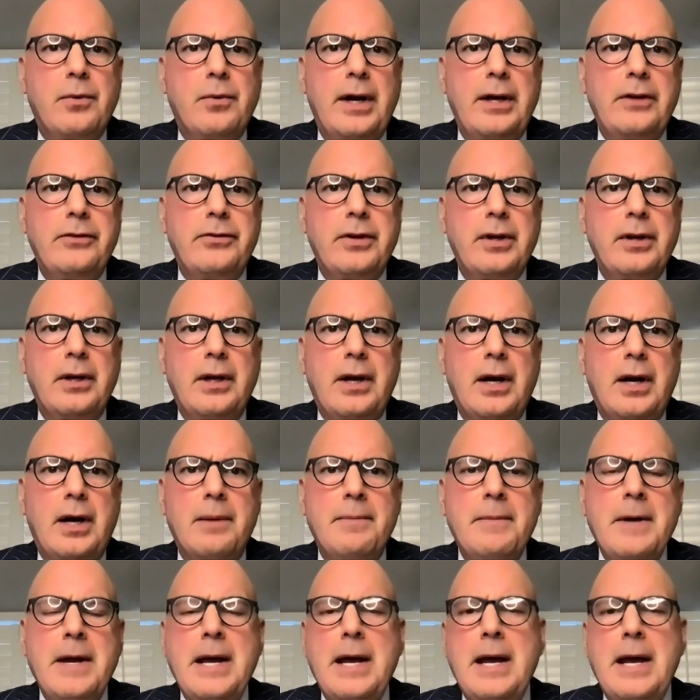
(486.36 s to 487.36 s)
to raise the
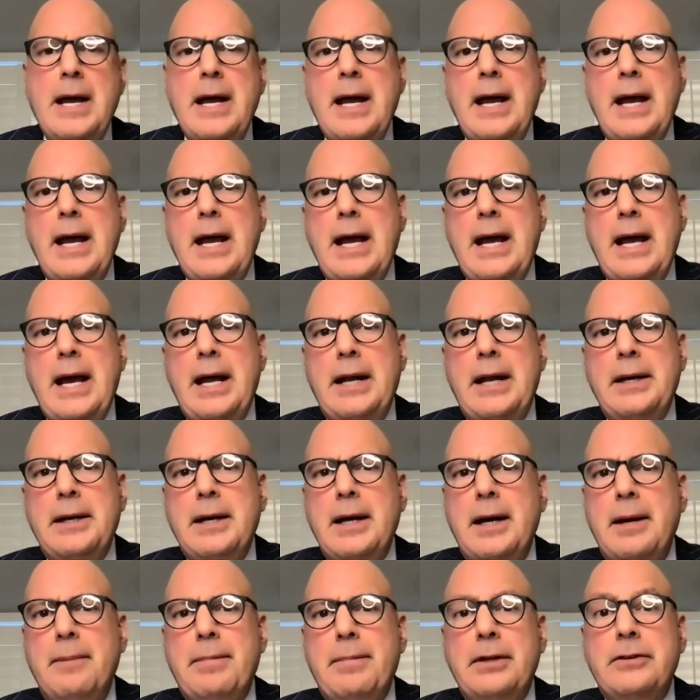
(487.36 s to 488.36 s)
alarm.
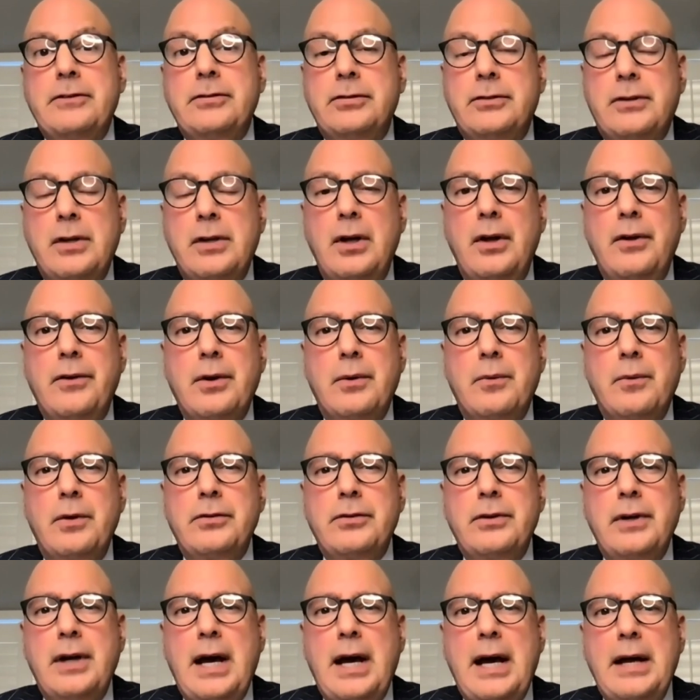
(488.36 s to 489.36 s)
And uh, but still, there
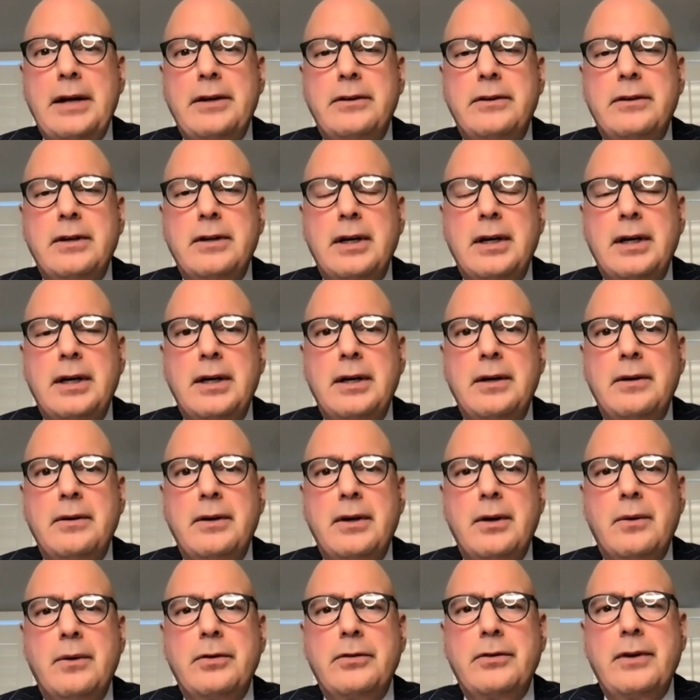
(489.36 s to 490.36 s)
was not uh,
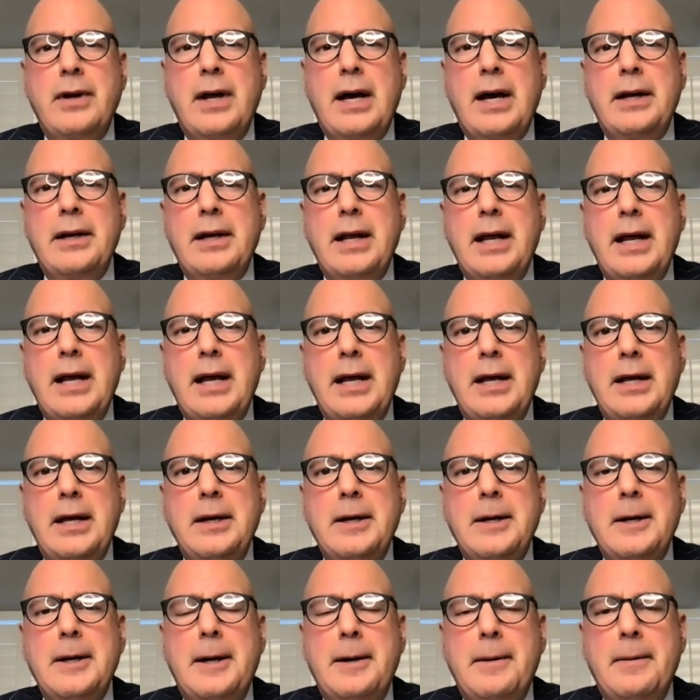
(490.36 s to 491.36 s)
there was not
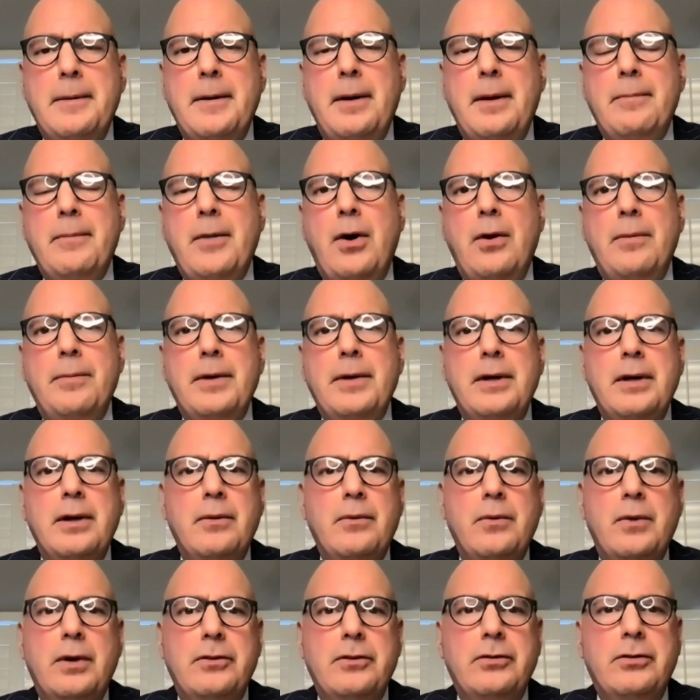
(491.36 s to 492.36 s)
a, a a moment
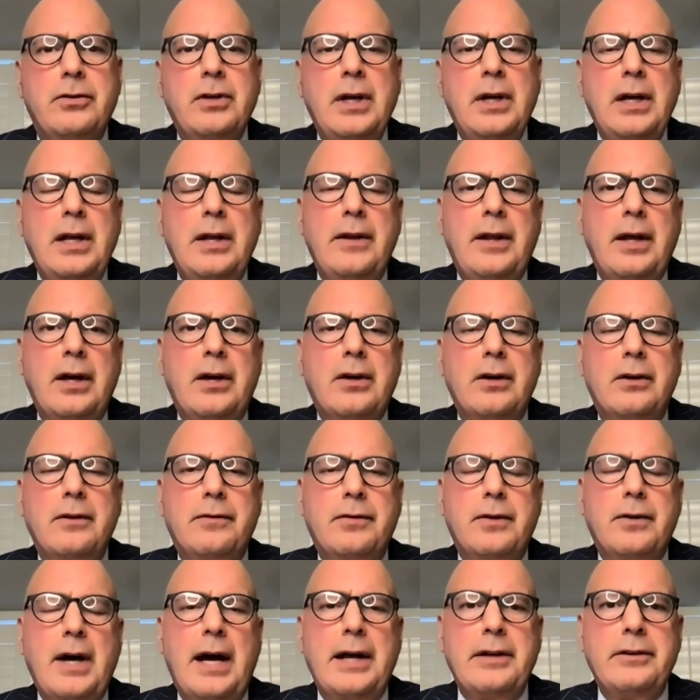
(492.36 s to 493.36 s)
in which they could
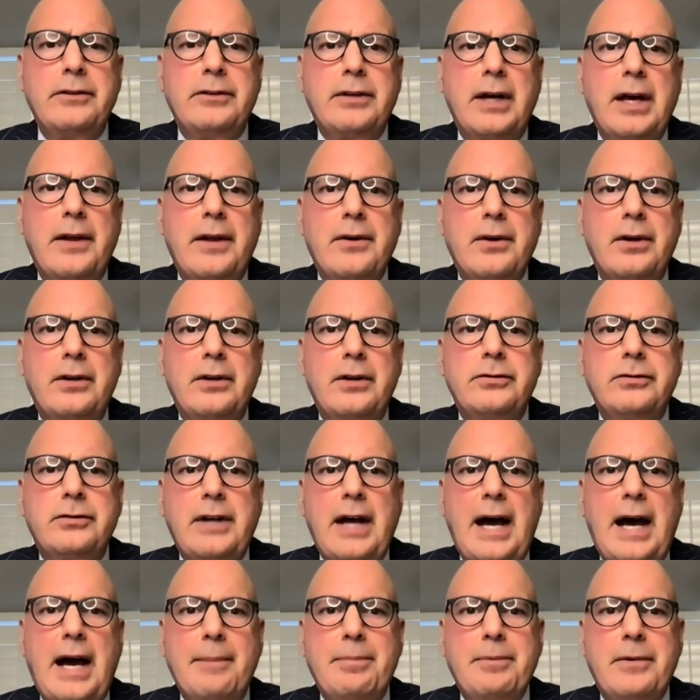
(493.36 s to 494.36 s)
have gotten together and
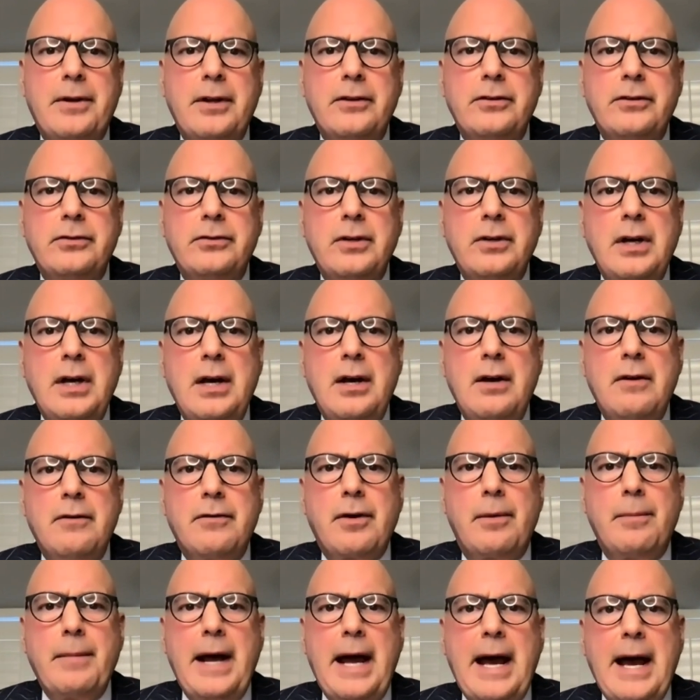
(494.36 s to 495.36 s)
stopped this
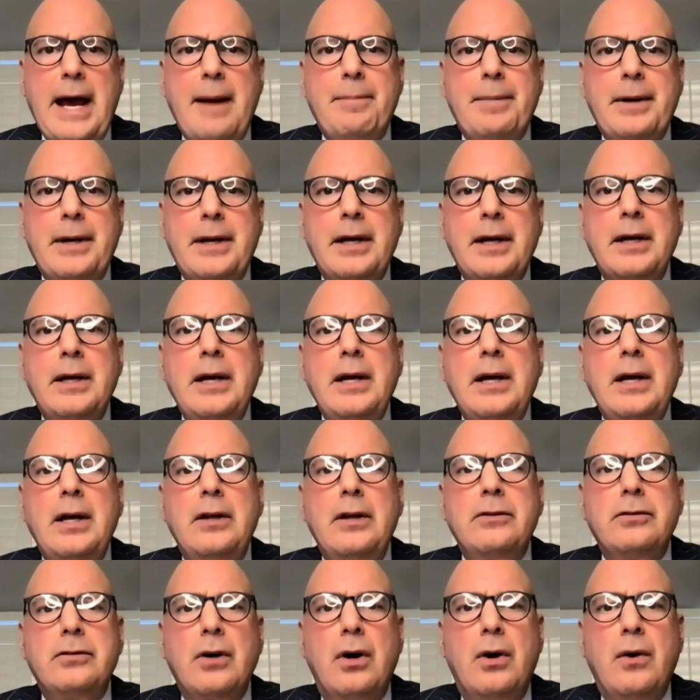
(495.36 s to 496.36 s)
from happening.
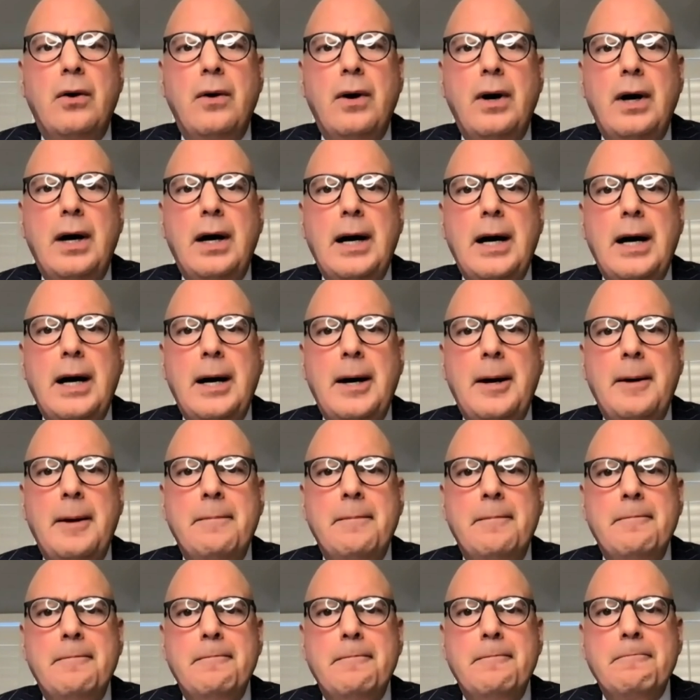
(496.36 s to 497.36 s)
So,
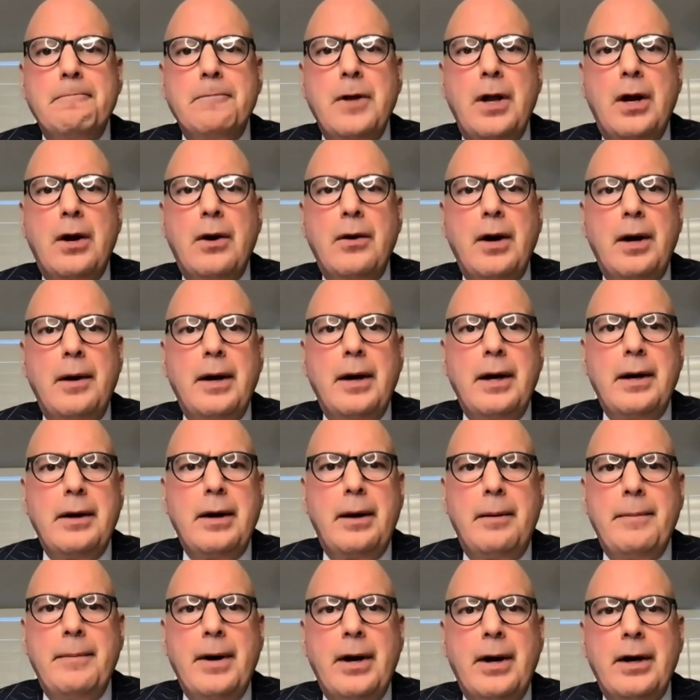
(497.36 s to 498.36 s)
um, you know, uh,
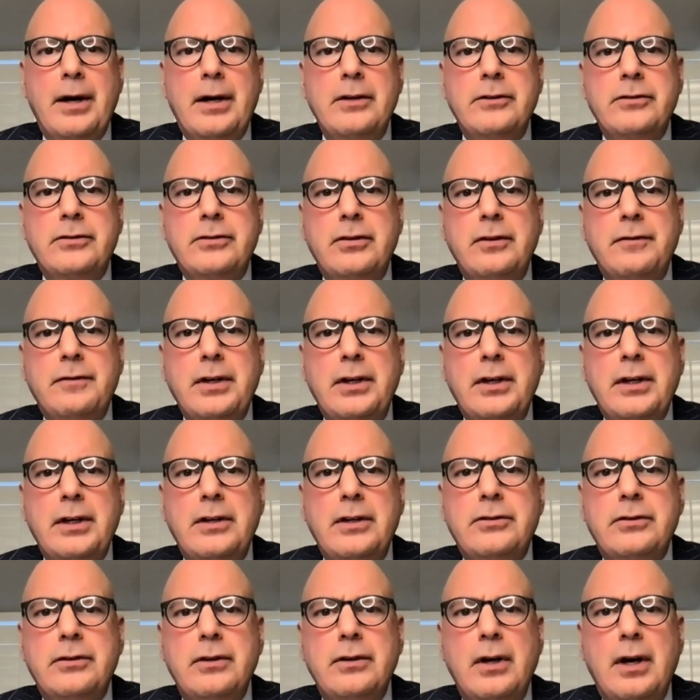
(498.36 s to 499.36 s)
American
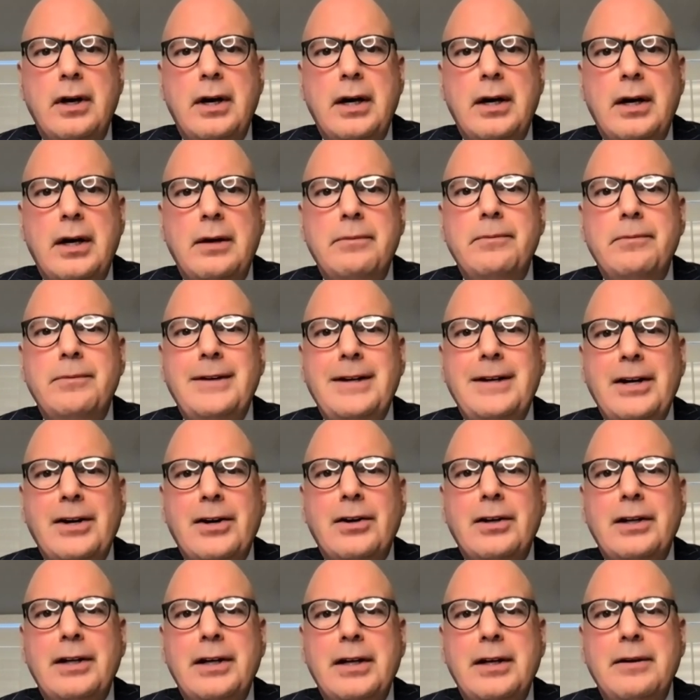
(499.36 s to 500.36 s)
civilians um,
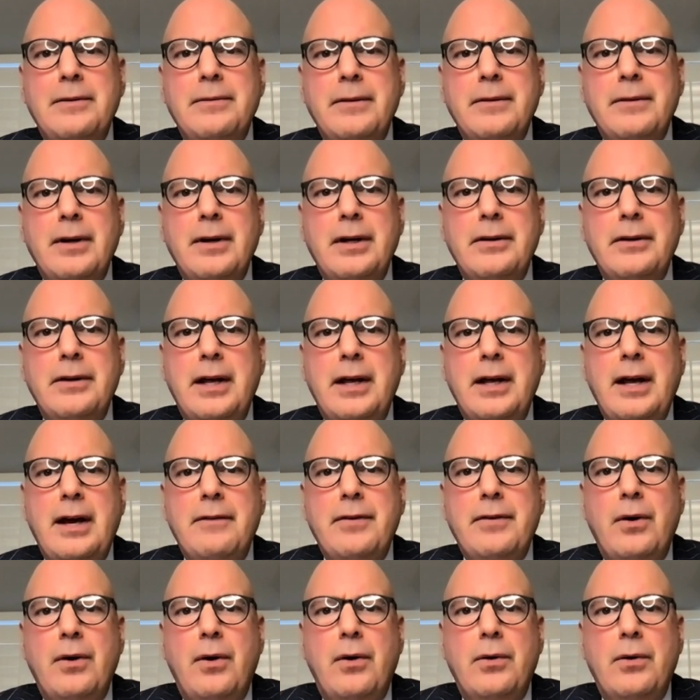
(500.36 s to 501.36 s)
nearly, they
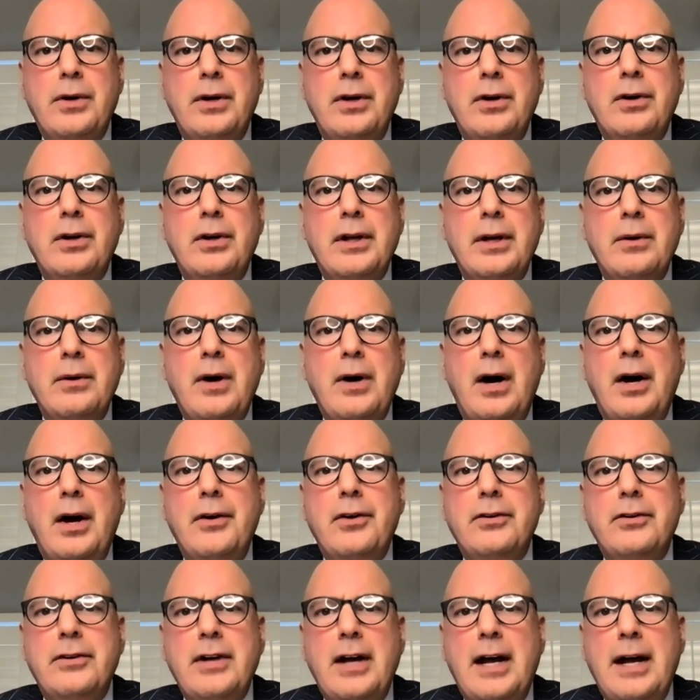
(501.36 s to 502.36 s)
have owned nearly
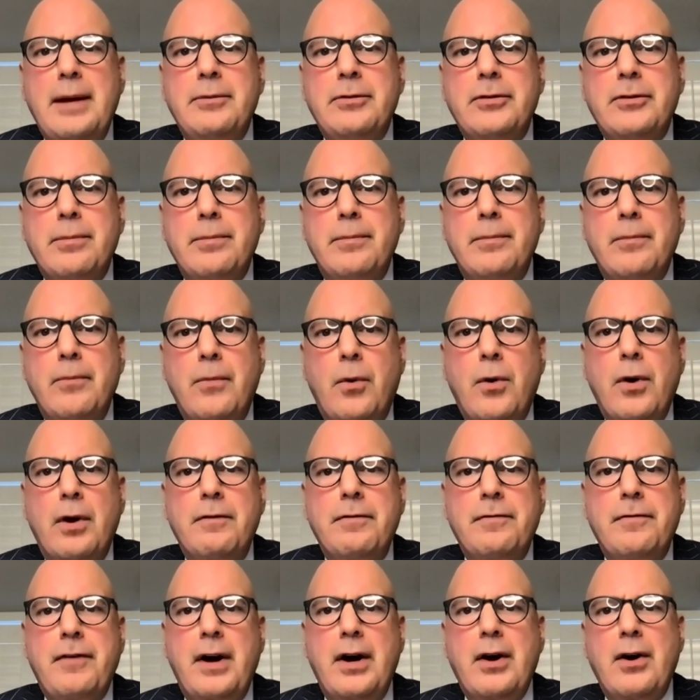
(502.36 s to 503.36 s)
100 times
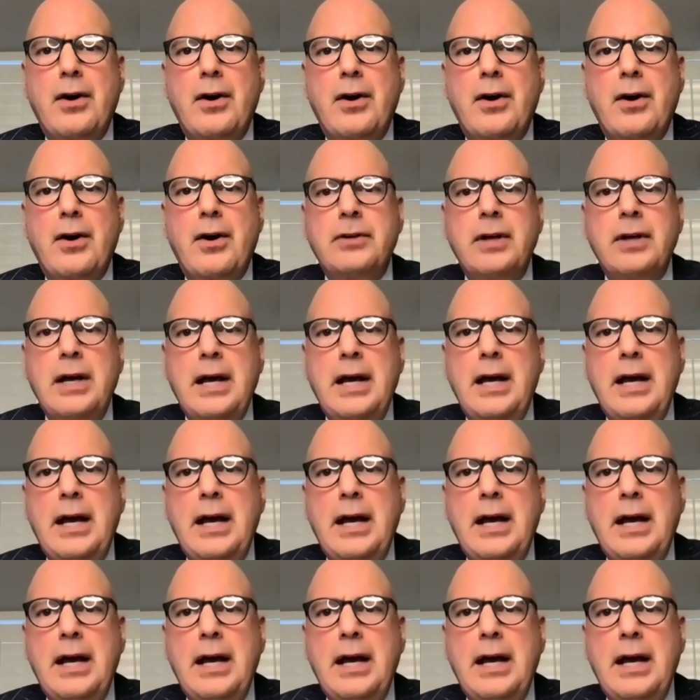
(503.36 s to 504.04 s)
more firearms